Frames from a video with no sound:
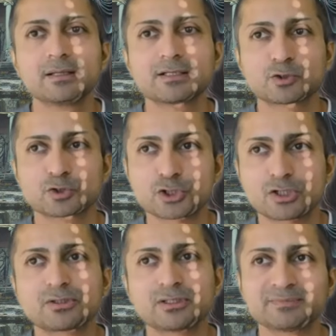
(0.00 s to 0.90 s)
So
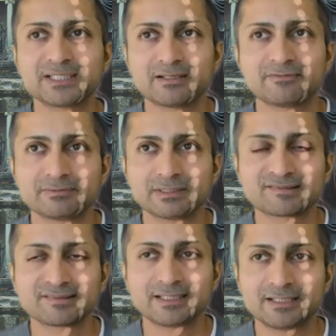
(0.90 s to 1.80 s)
short term, yeah, we will
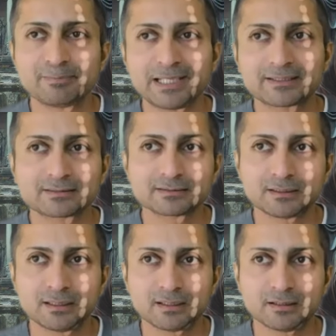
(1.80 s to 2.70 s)
see an impact.
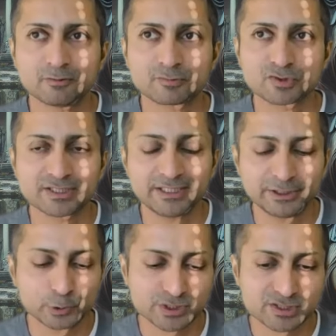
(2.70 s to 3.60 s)
Uh, of course, the
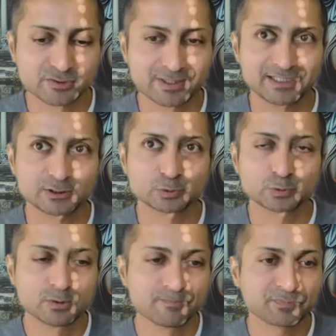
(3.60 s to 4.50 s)
EU is trying
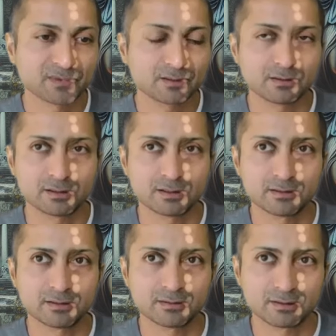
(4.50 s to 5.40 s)
to,
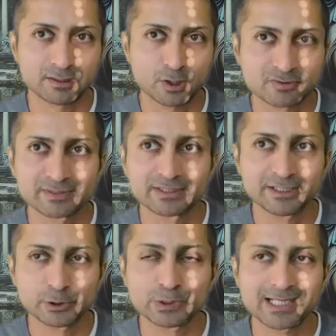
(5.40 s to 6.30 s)
uh, along with the
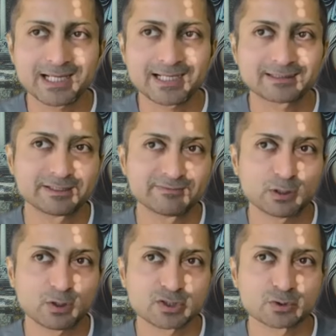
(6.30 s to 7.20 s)
EU AI Act, they will
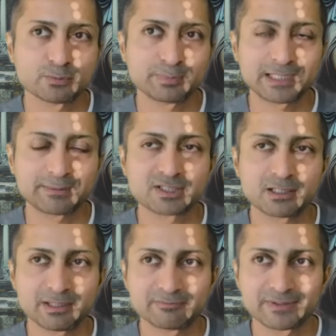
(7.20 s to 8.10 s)
also perhaps
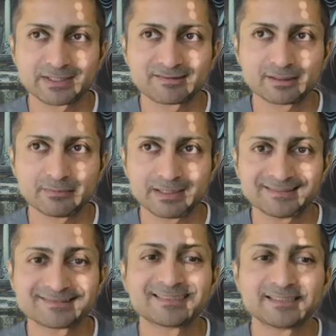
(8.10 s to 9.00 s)
come up with some
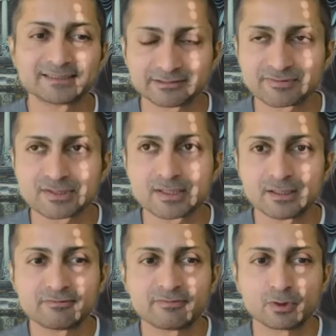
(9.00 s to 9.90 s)
incentives
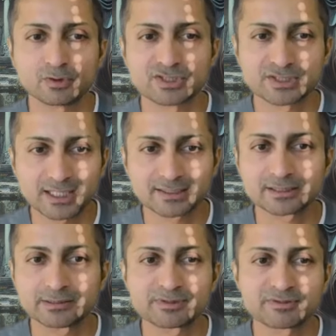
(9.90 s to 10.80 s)
for
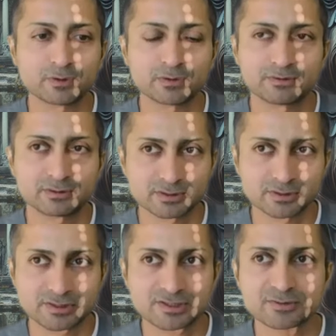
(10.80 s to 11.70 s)
startups, for
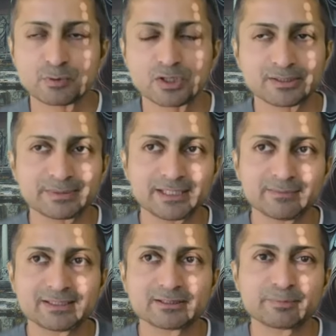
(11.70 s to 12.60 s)
uh, small and medium
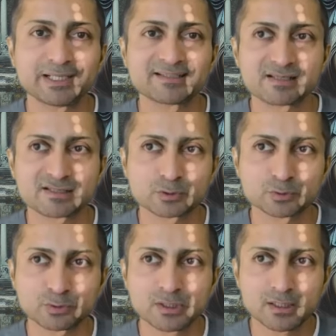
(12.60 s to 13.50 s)
enterprises
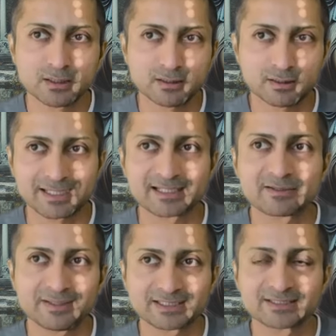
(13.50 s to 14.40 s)
to
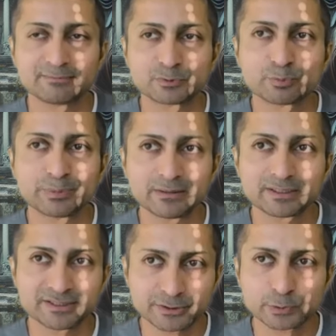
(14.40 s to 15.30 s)
encourage them to build
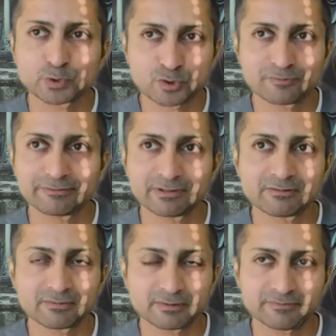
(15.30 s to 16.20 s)
in EU. So we
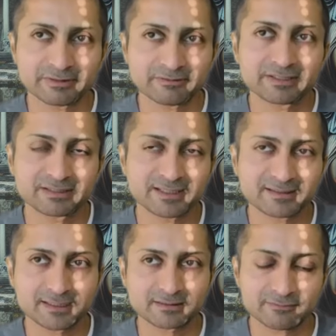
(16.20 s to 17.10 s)
will we we
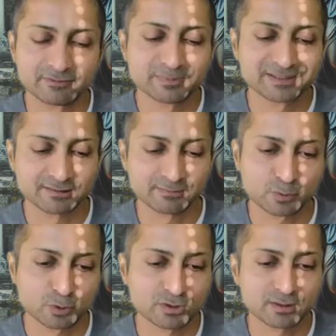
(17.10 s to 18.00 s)
think that there will be some
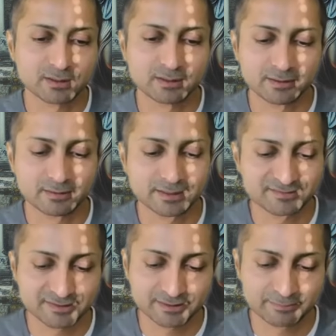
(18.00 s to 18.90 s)
more
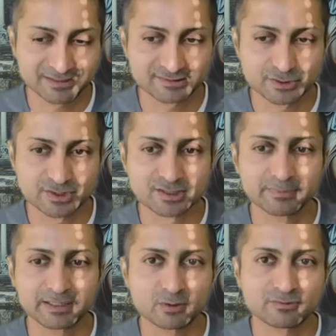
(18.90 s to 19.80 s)
let's say messages
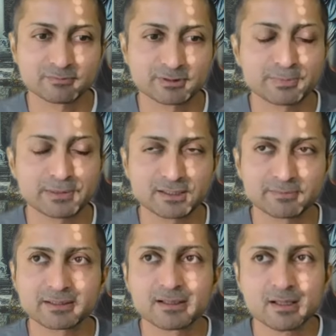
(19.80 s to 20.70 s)
coming out from the
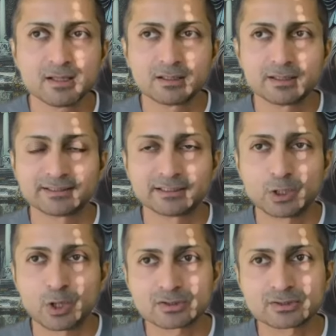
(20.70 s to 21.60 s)
parliament. In the
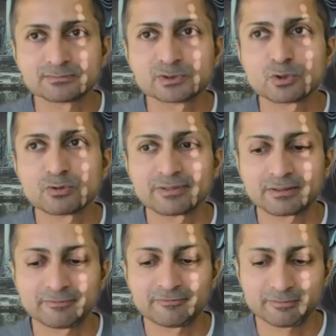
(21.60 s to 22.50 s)
long term,
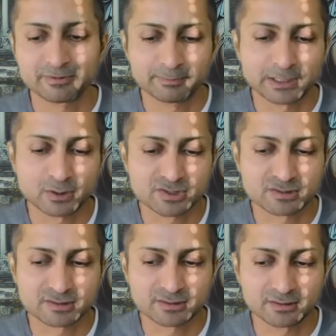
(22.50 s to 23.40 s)
though,
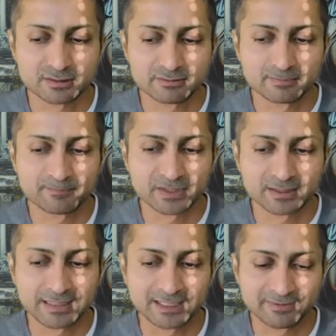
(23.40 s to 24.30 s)
because um,
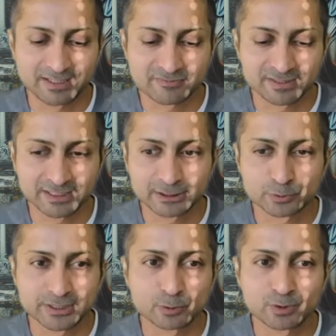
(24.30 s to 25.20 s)
anyways we need to
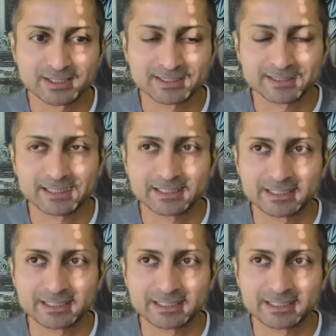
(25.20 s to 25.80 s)
regulate AI.